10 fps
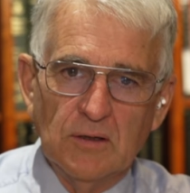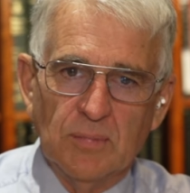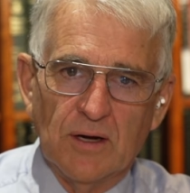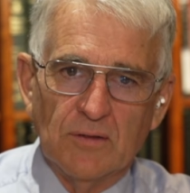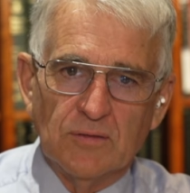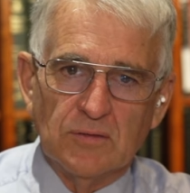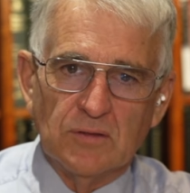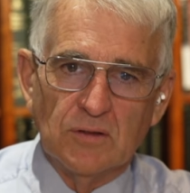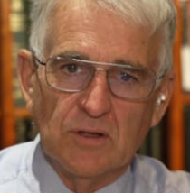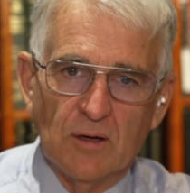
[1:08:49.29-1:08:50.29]
about
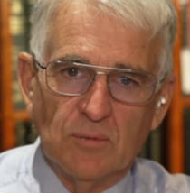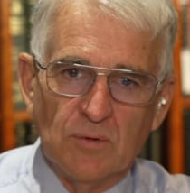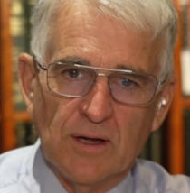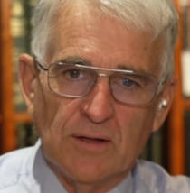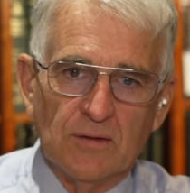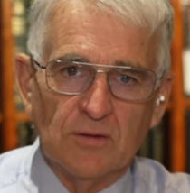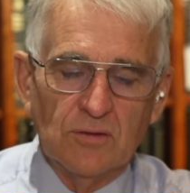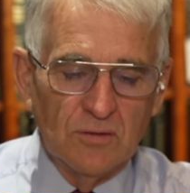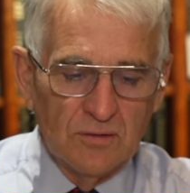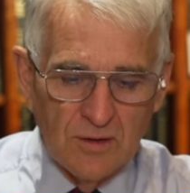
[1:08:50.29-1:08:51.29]
global
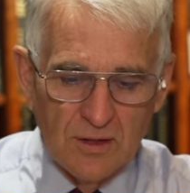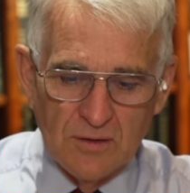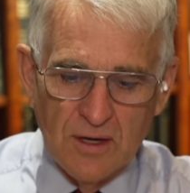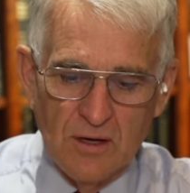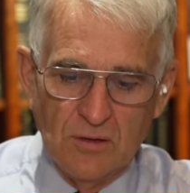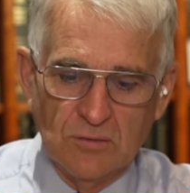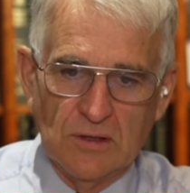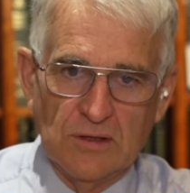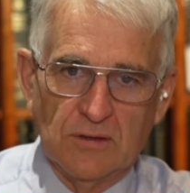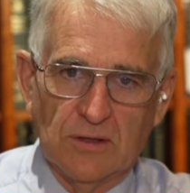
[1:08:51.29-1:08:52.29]
realities, as though the
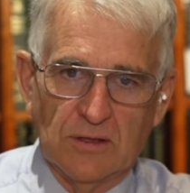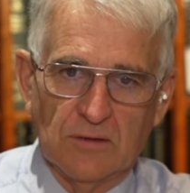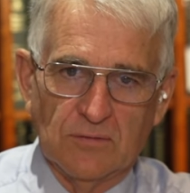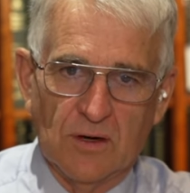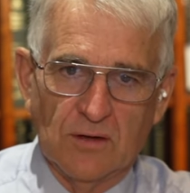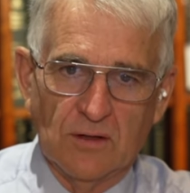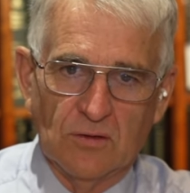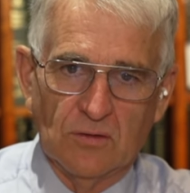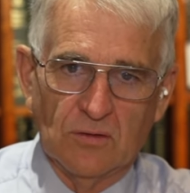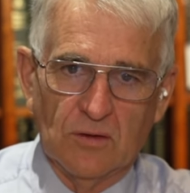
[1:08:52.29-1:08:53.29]
only thing confronting
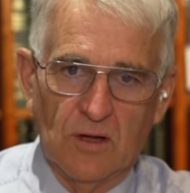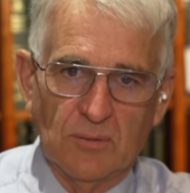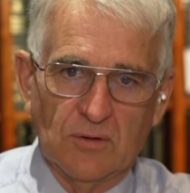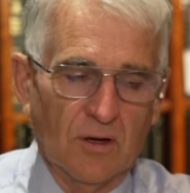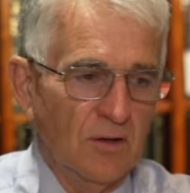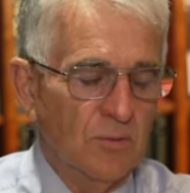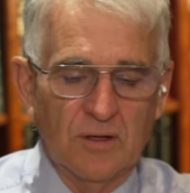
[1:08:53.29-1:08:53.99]
us is climate change.